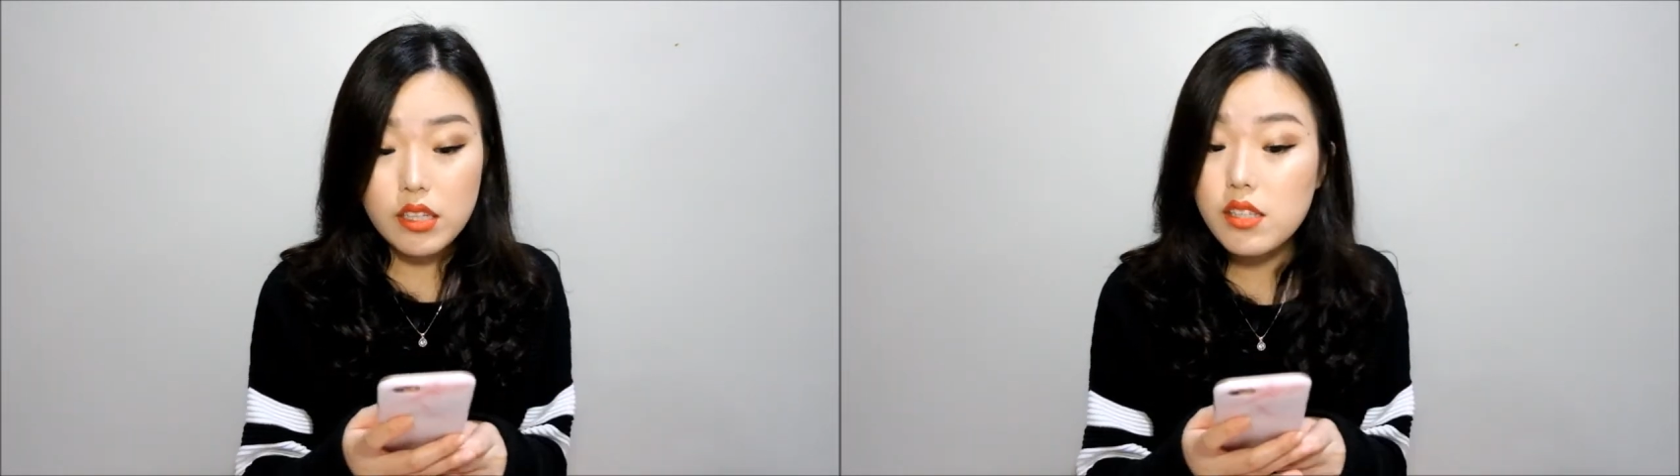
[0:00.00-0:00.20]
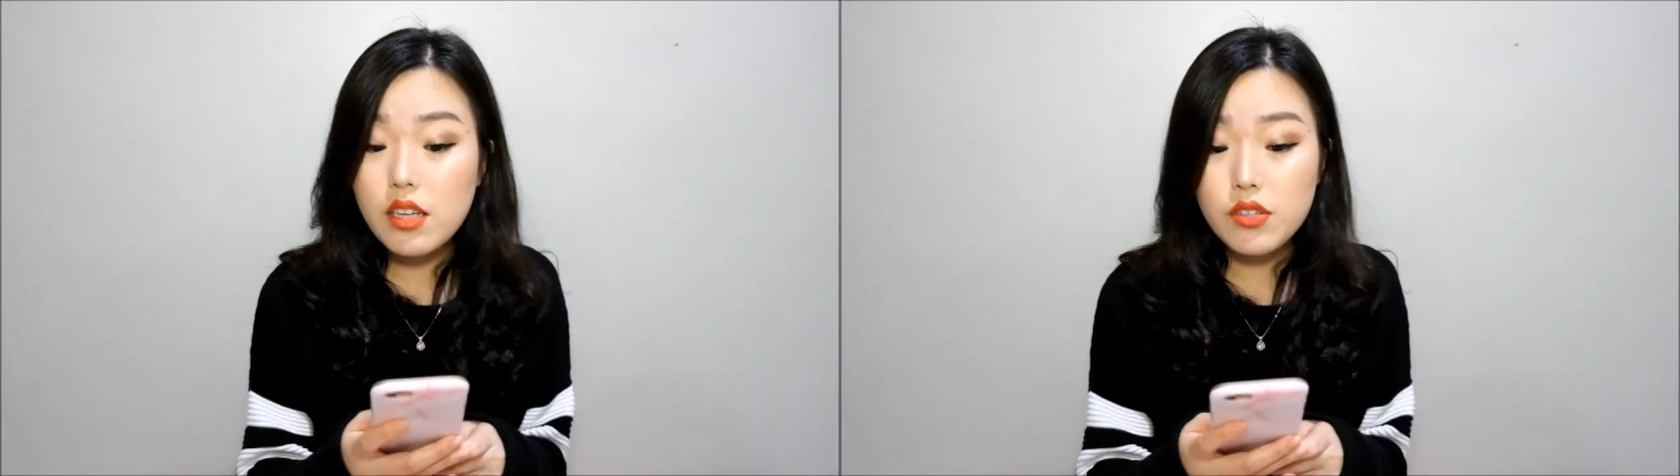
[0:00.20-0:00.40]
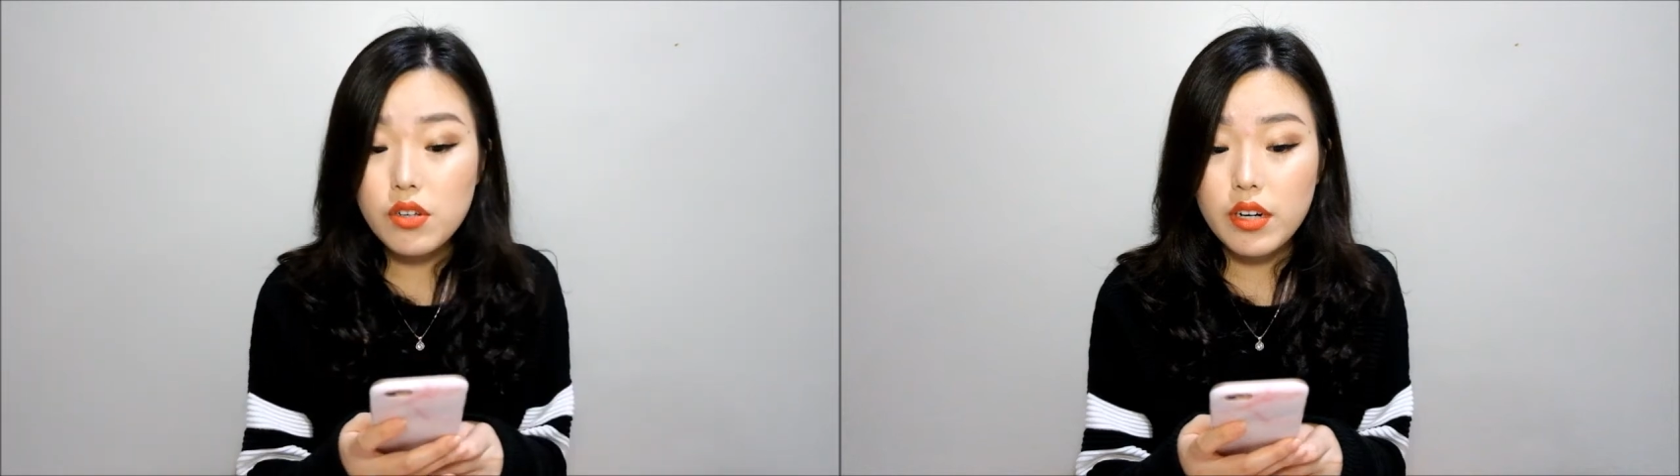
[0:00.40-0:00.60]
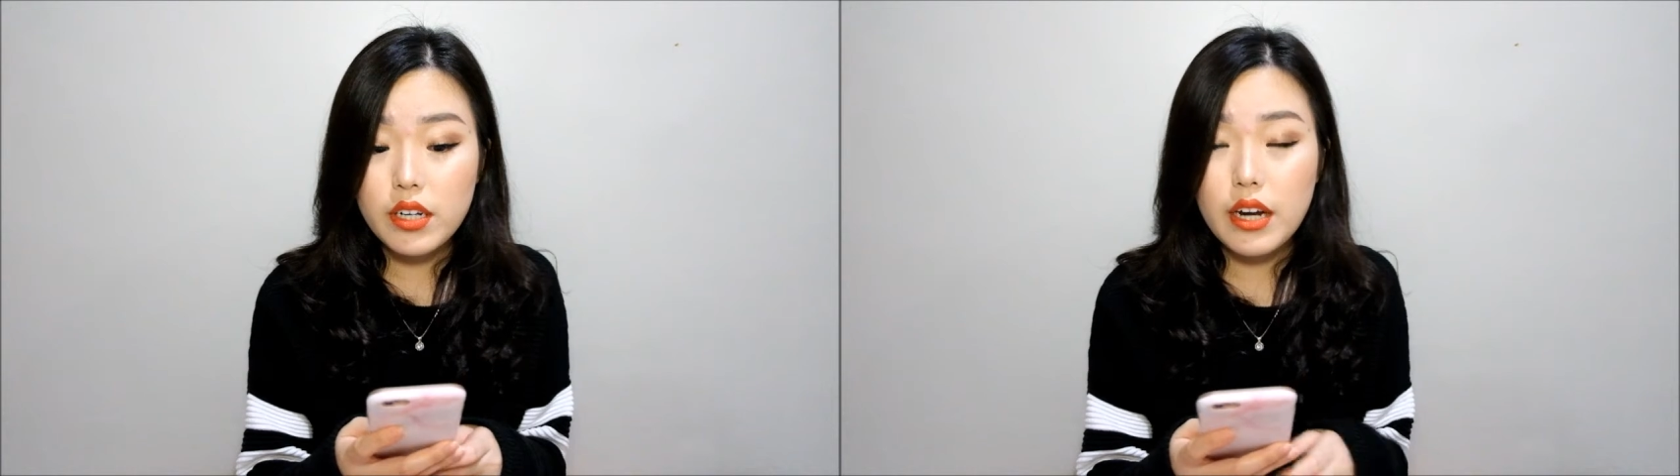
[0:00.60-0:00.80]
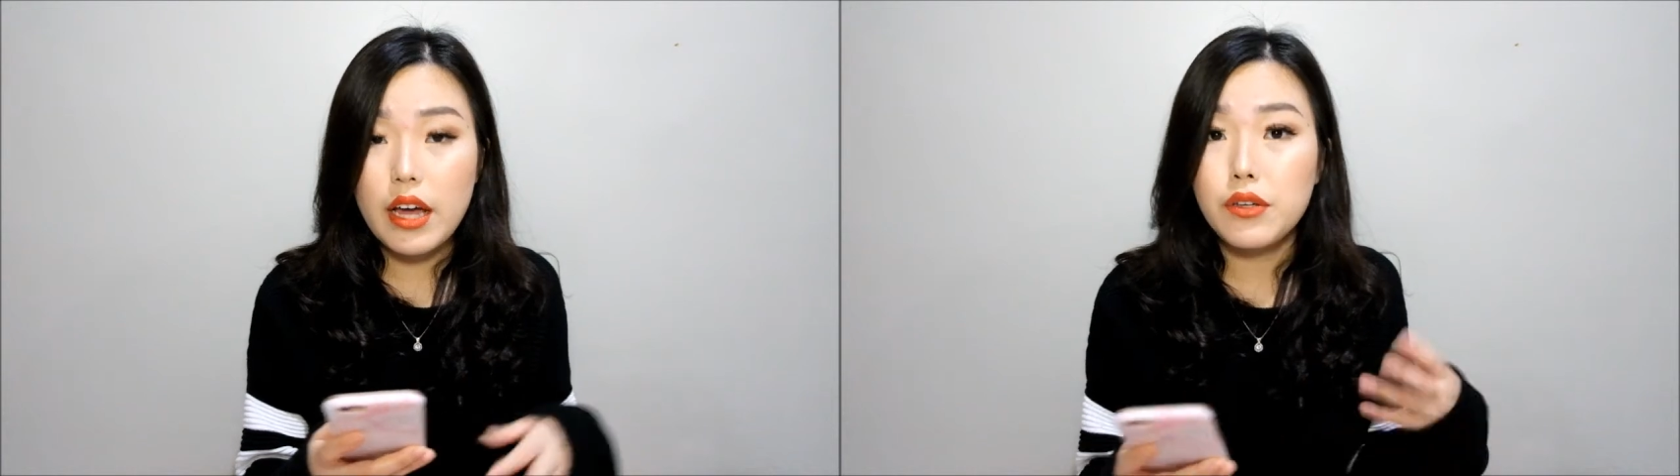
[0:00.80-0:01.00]
Insta story
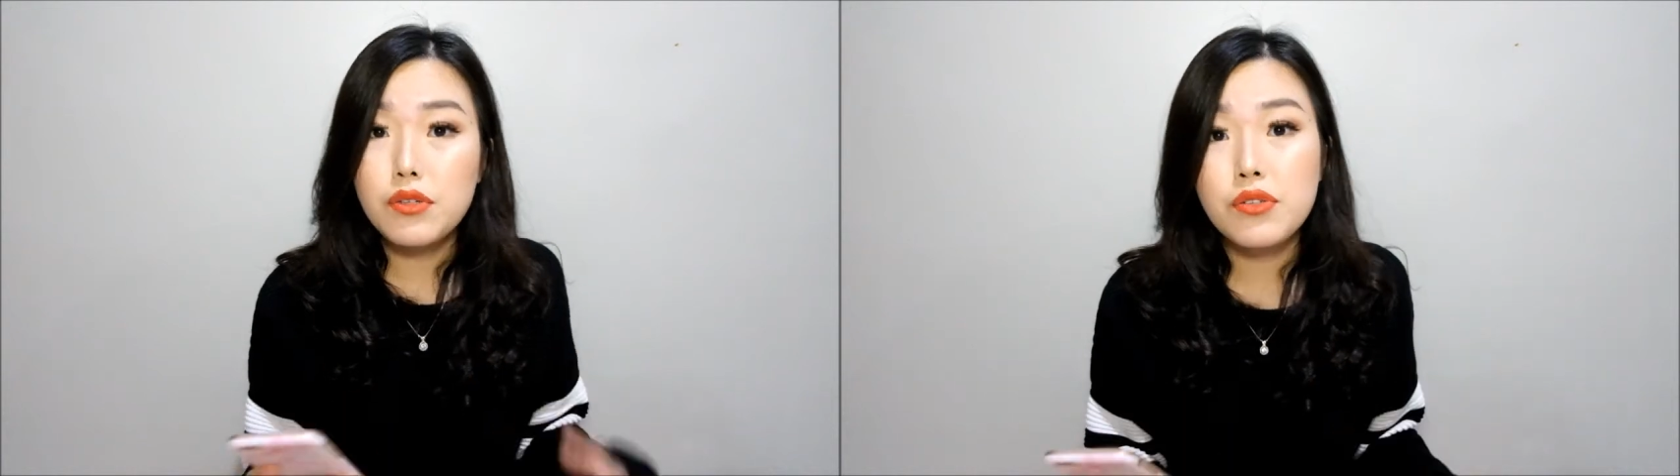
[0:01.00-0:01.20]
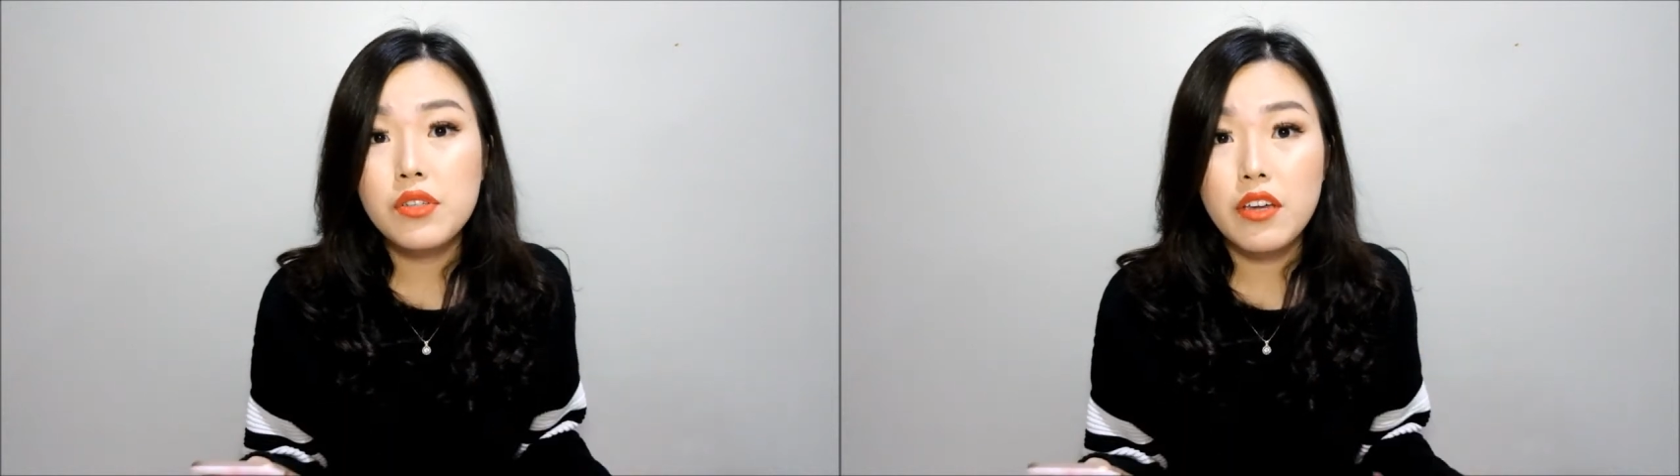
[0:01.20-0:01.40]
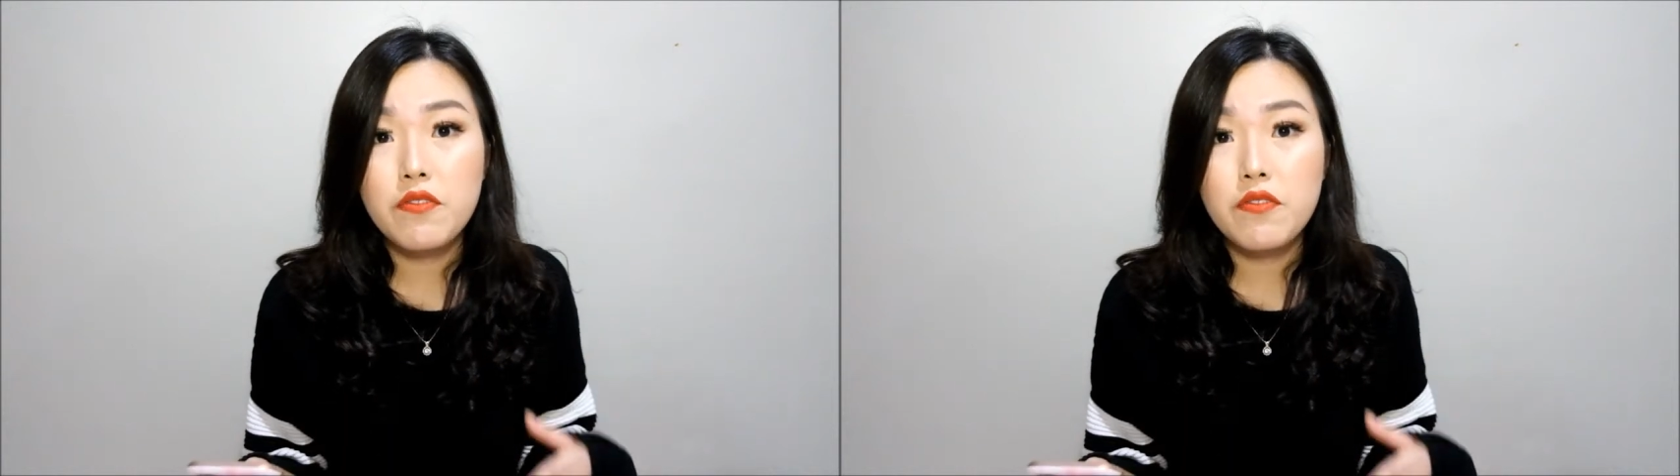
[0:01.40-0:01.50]
that I used today